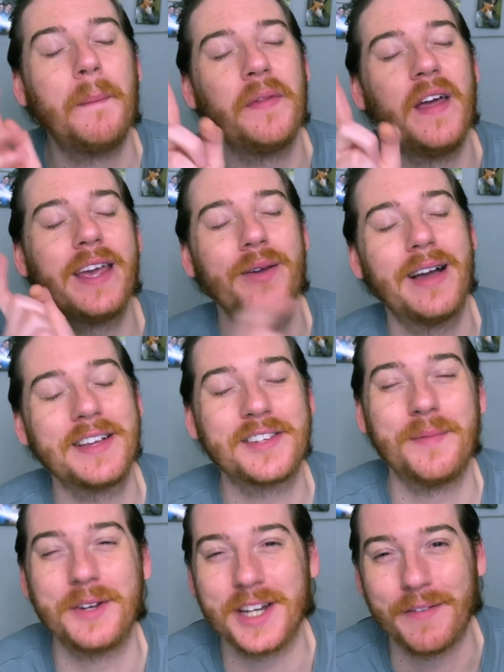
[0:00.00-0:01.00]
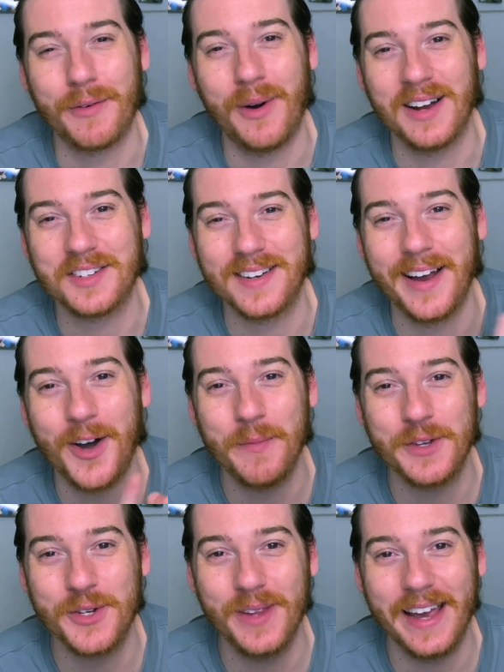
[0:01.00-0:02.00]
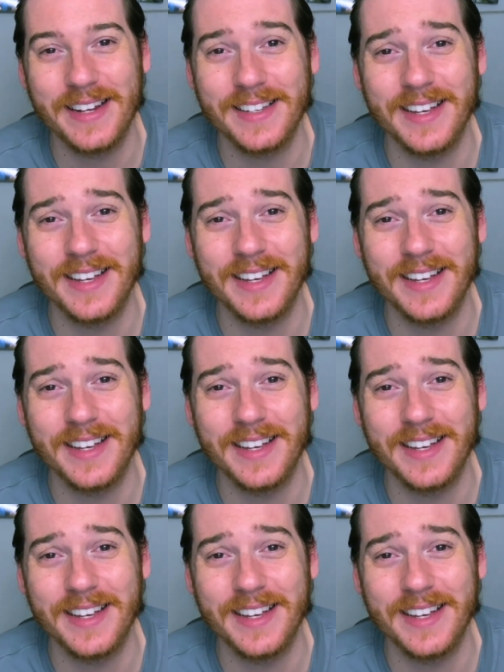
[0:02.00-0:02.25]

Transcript: But thank you guys so much again for watching. I hope that you liked